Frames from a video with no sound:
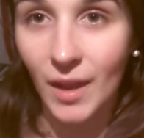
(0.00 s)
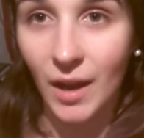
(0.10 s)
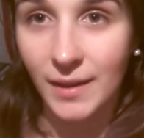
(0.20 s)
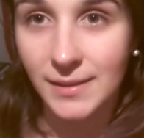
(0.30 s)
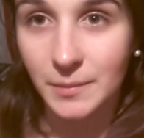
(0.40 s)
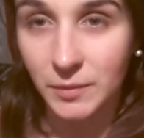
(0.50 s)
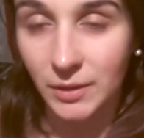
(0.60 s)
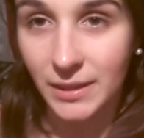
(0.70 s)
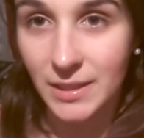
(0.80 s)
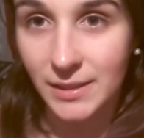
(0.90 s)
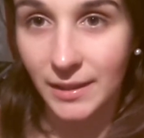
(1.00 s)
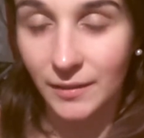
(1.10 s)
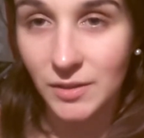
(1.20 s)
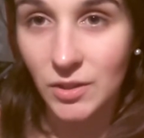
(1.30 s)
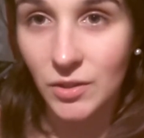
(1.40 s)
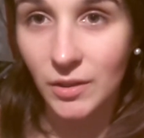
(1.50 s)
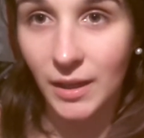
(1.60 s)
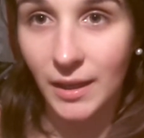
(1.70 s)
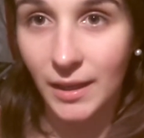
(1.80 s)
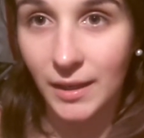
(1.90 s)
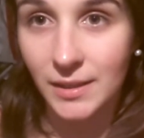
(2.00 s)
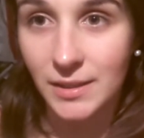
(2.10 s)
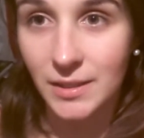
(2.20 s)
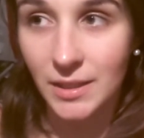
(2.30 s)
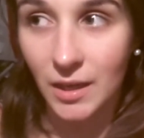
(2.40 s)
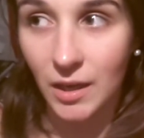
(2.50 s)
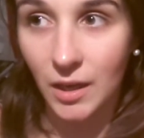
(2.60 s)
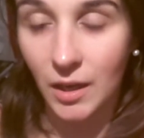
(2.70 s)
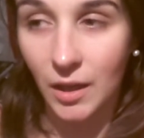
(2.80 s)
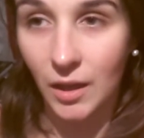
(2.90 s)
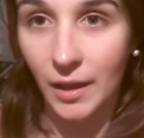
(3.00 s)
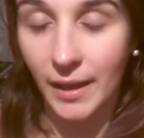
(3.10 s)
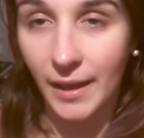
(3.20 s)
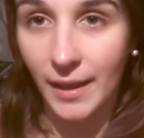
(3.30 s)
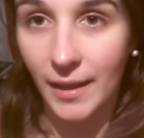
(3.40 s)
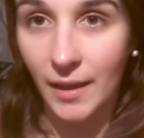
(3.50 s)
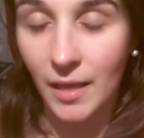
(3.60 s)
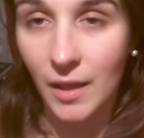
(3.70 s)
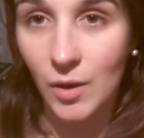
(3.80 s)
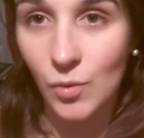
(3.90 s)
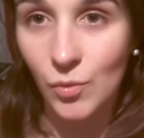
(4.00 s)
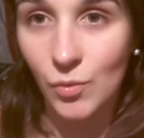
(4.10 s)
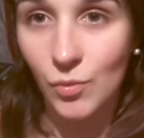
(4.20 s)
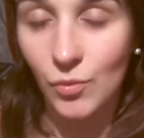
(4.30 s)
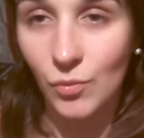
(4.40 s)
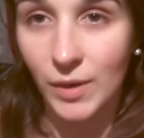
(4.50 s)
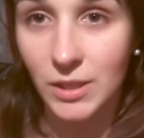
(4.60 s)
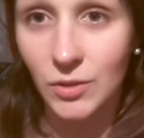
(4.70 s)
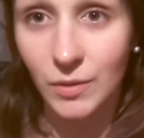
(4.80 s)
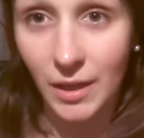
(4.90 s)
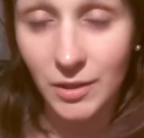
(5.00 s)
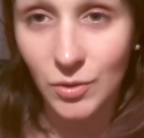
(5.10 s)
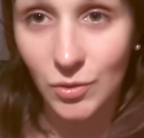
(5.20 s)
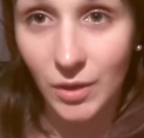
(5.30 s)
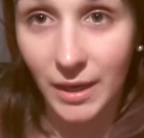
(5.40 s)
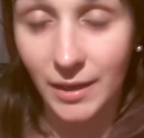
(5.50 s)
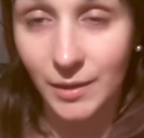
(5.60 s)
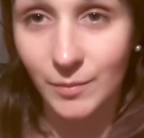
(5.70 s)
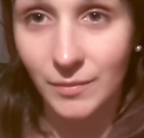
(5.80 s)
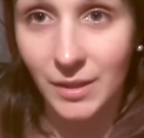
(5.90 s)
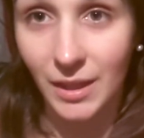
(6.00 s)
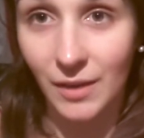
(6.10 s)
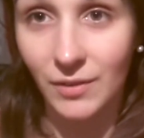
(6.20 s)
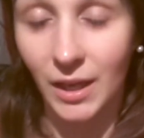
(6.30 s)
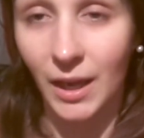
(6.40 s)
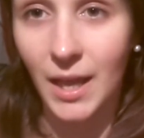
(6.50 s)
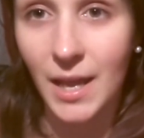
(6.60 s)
I had some more lectures in the afternoon, and I went to another talk in the evening.